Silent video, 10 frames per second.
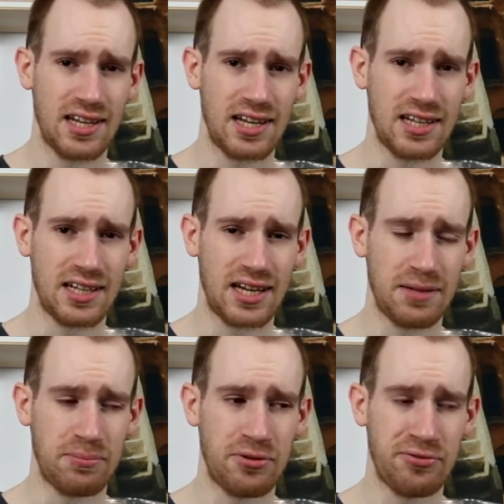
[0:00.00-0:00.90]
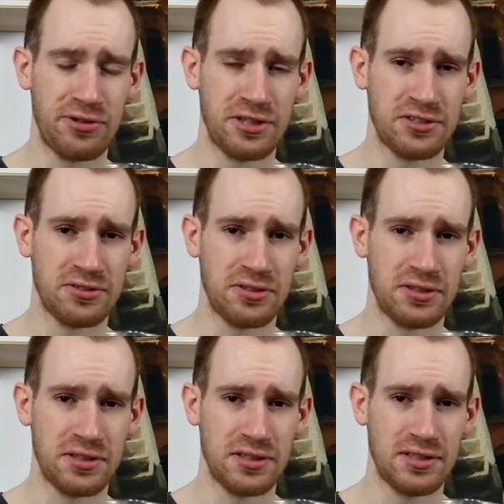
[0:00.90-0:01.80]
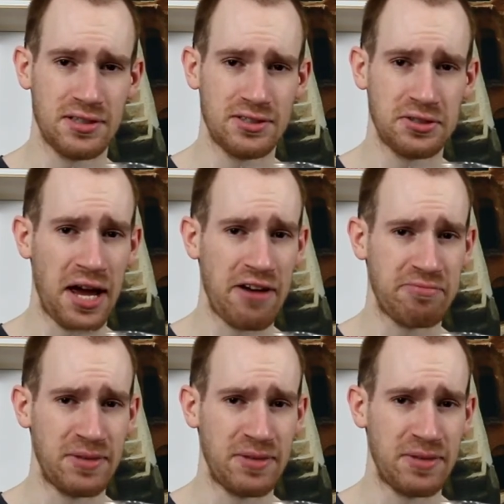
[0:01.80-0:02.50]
I prefer to have